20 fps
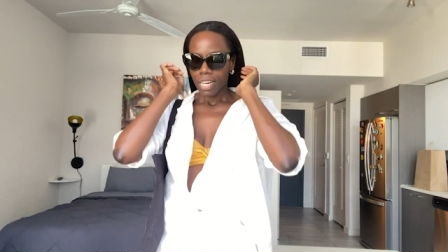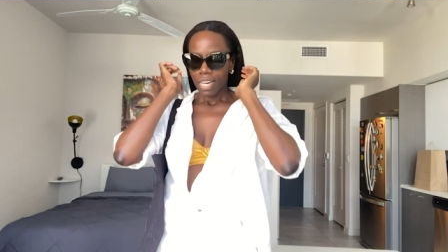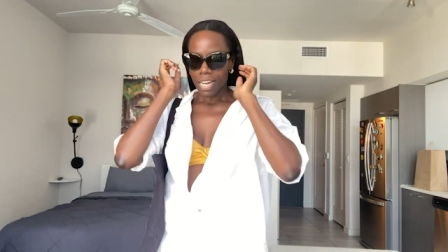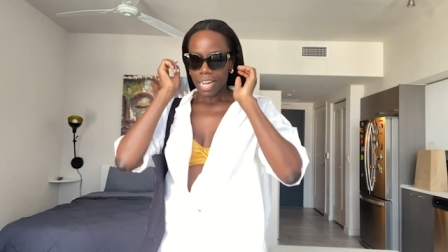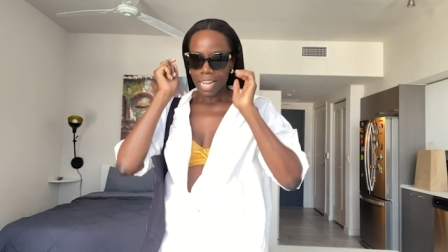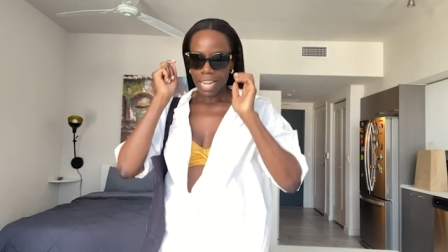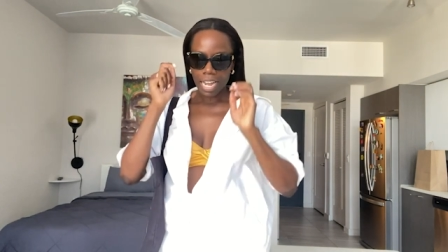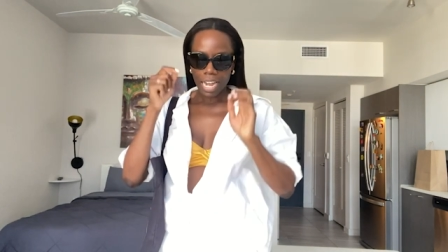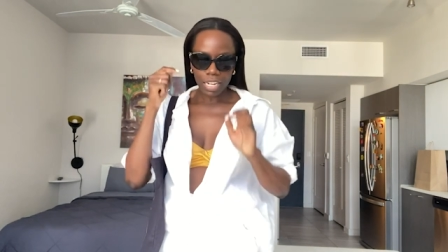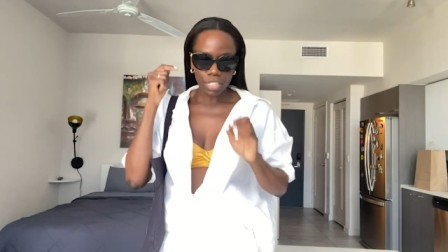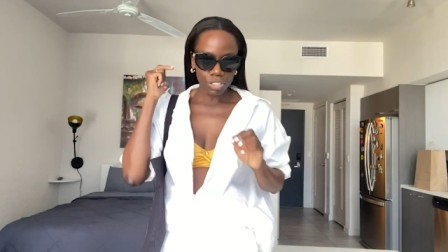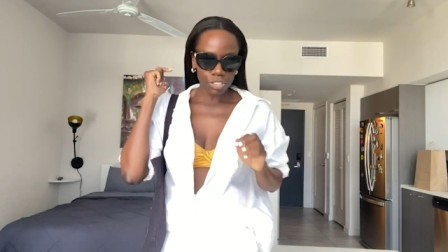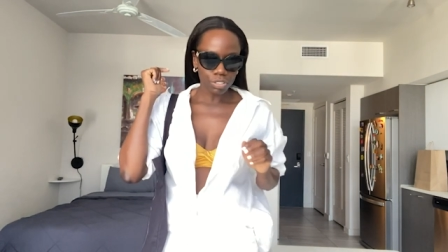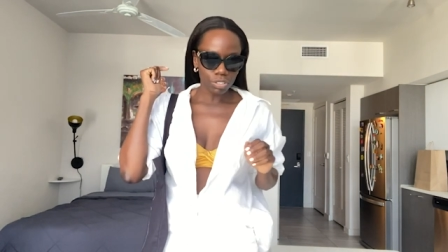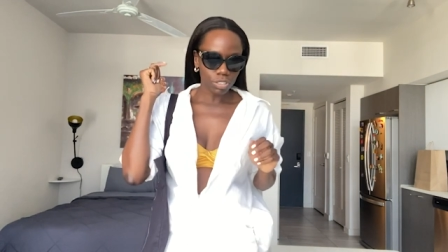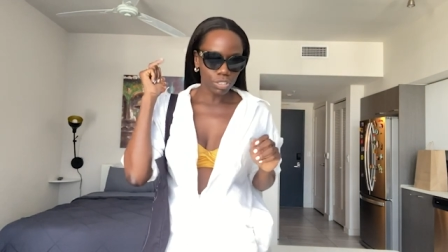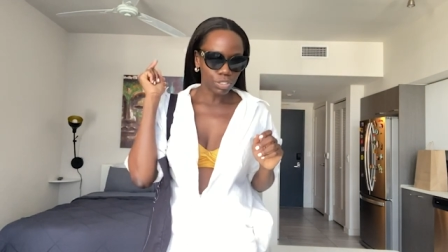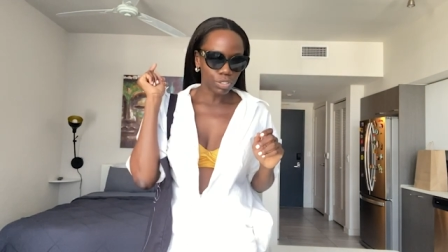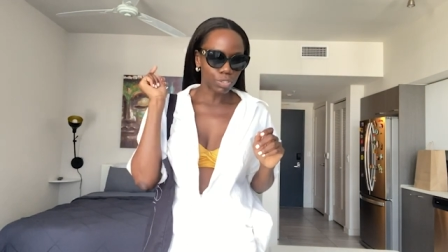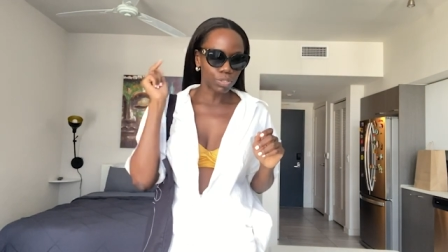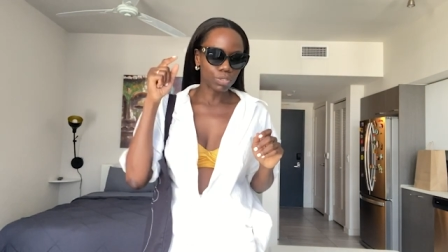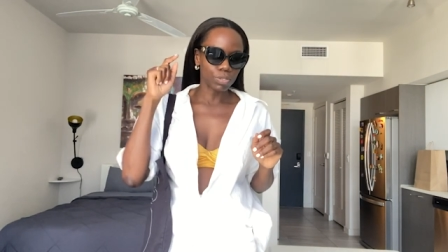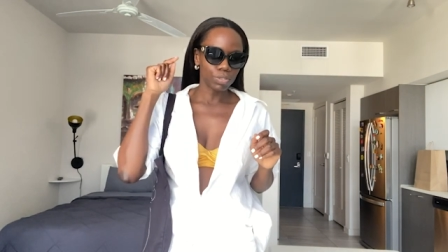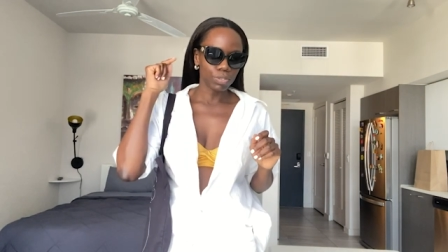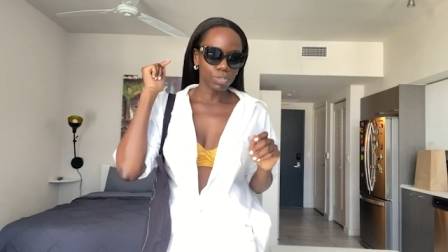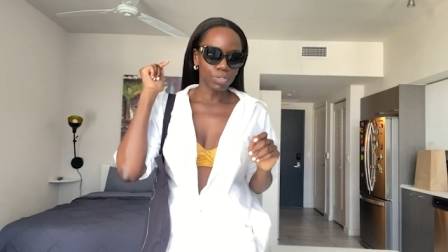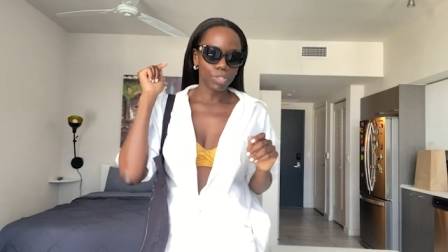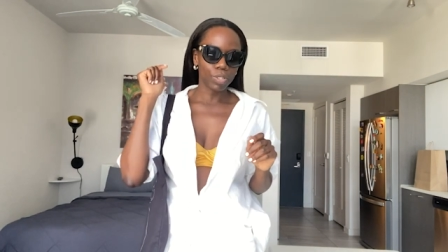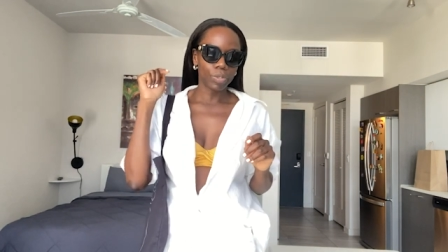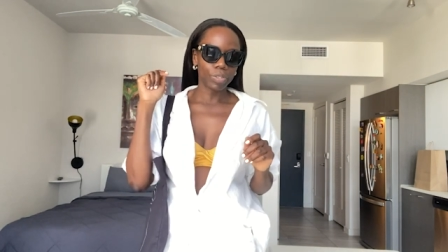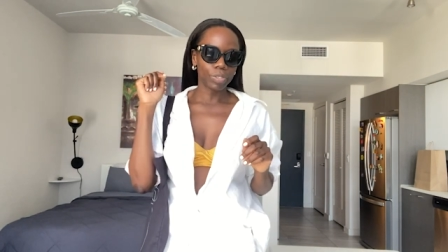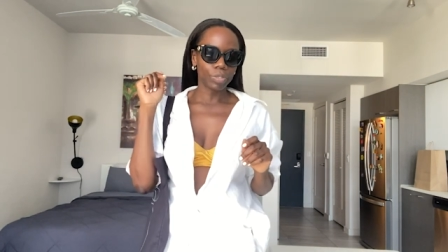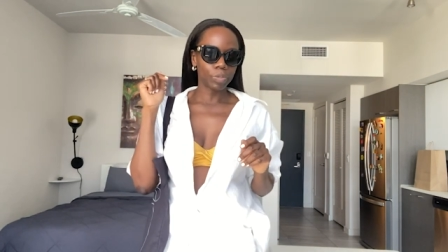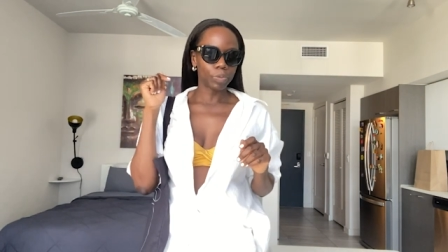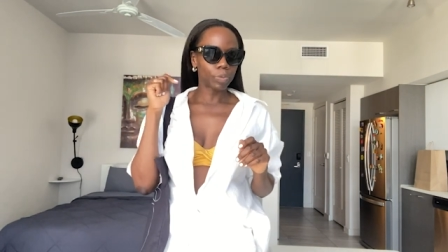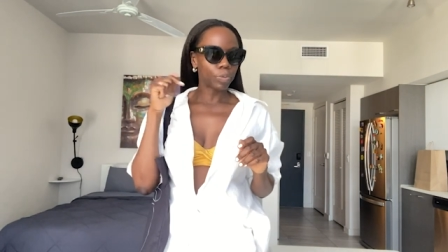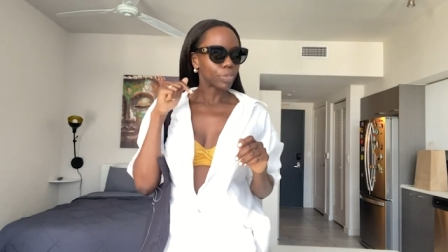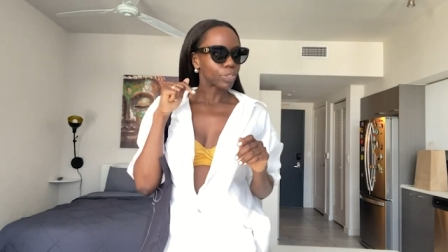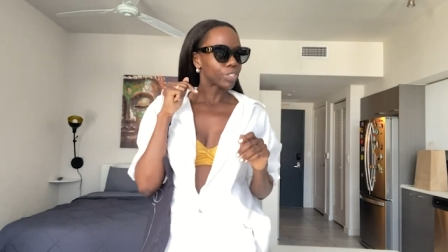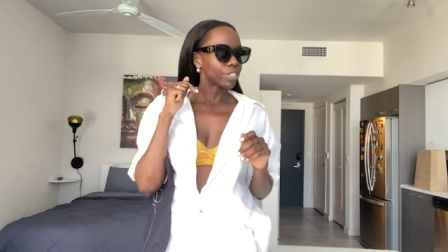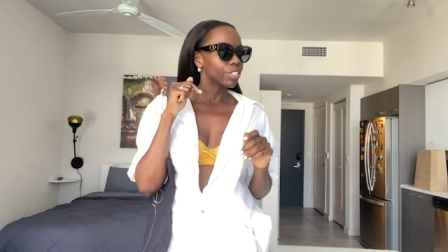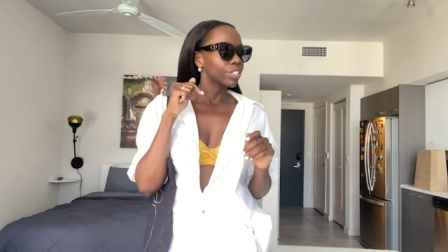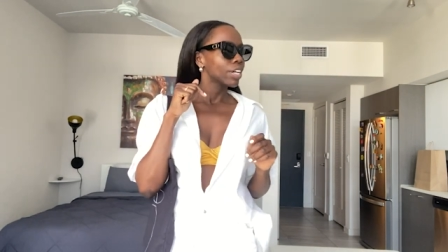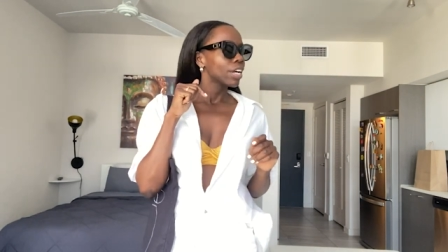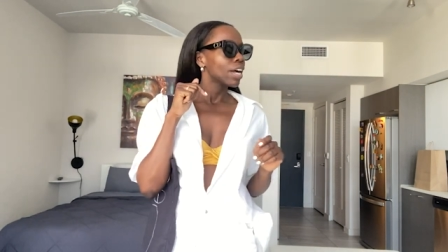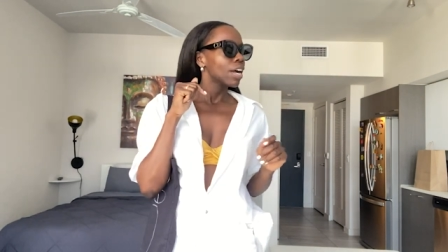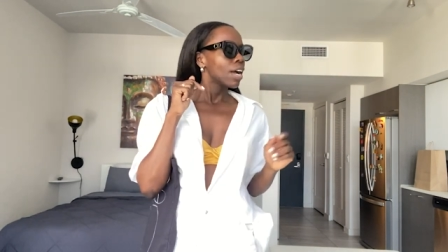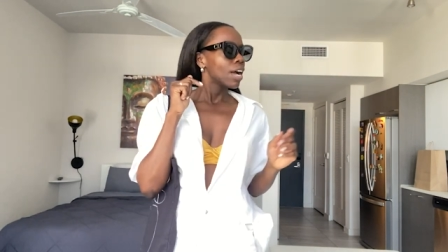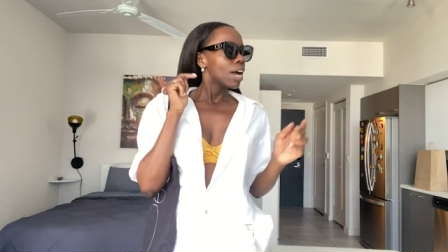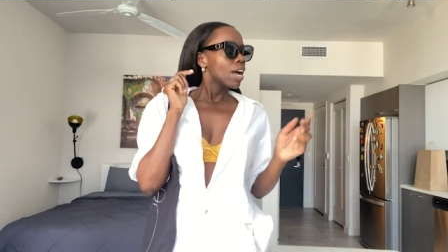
I actually do go in the water.